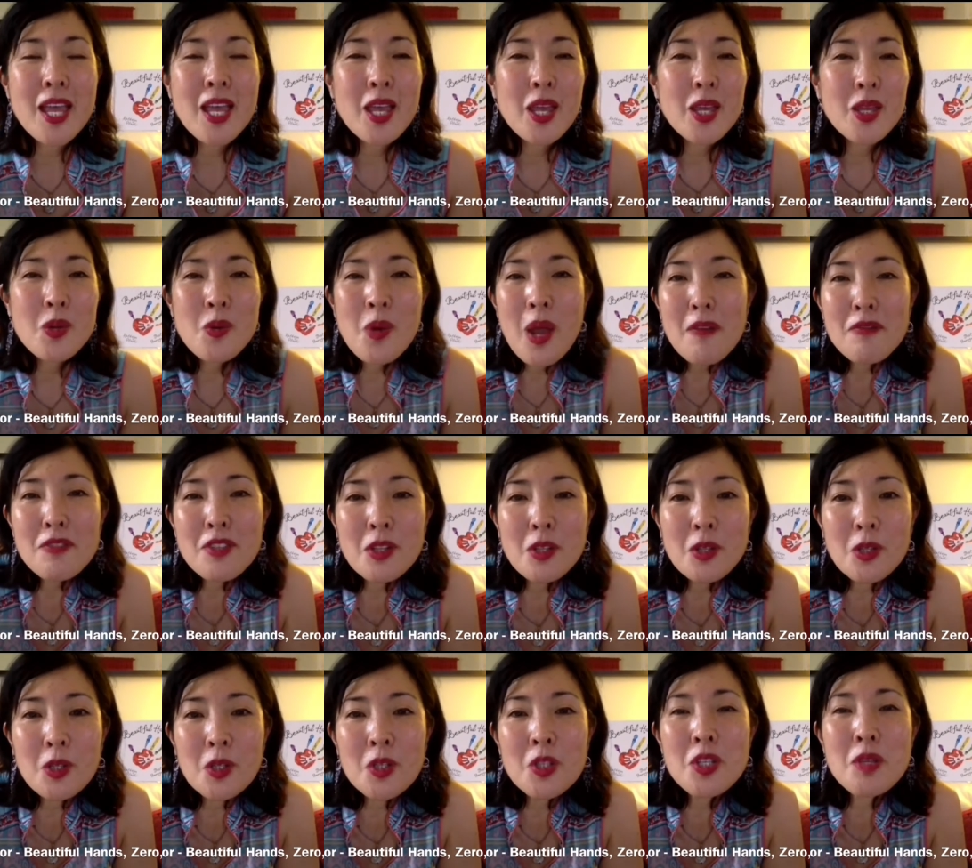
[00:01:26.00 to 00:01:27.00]
You have to
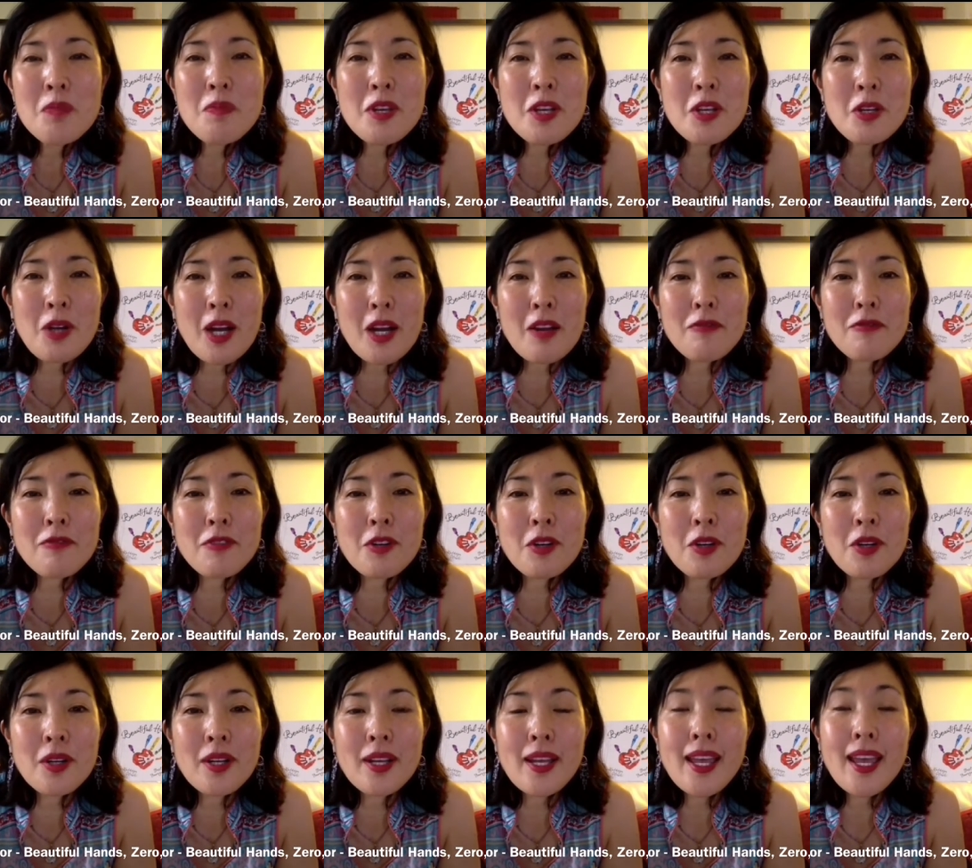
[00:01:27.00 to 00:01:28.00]
learn to be grateful
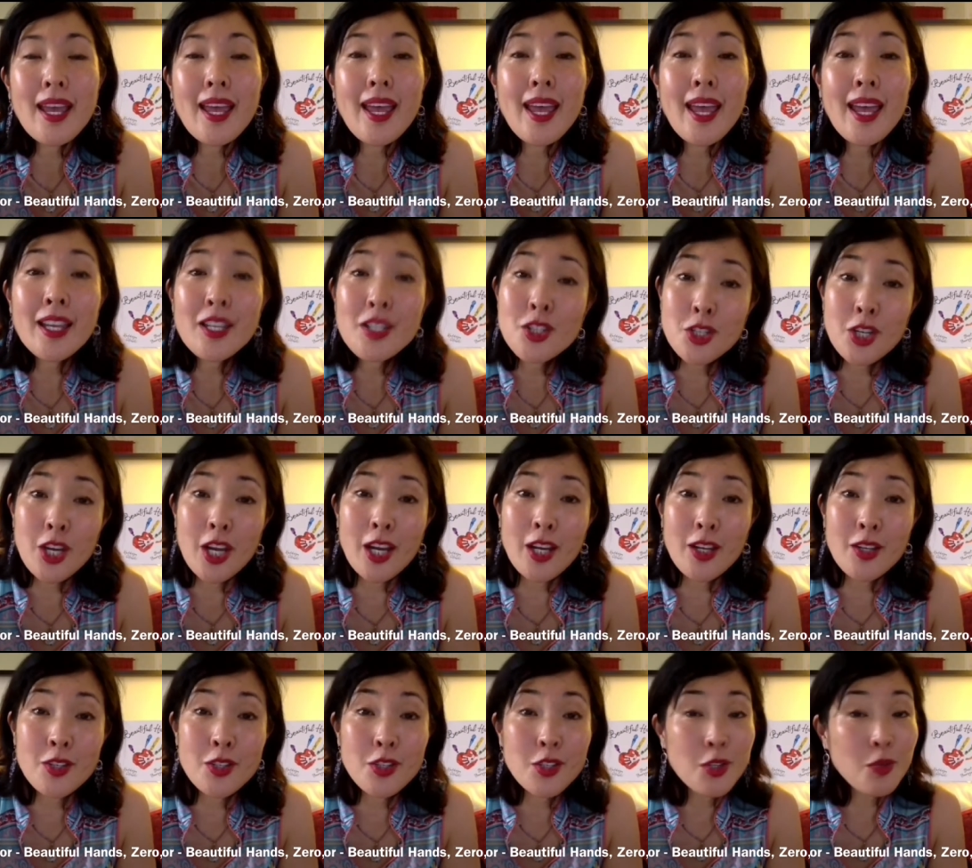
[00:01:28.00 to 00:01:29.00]
and
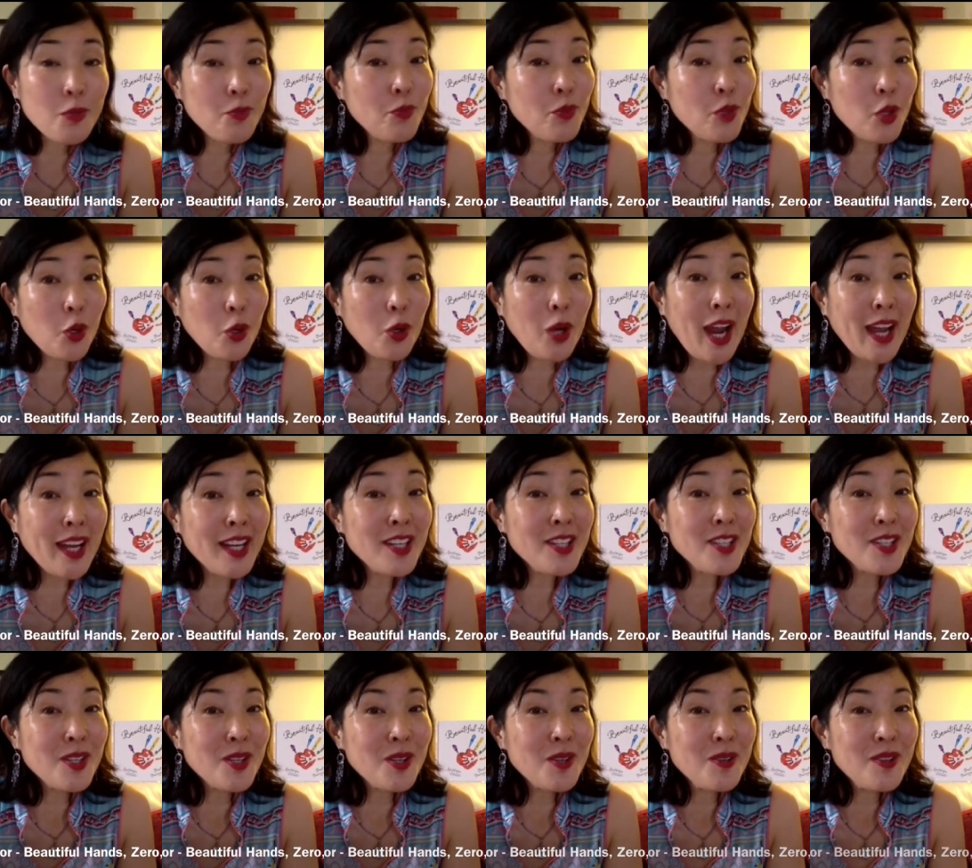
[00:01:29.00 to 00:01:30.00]
change your attitude.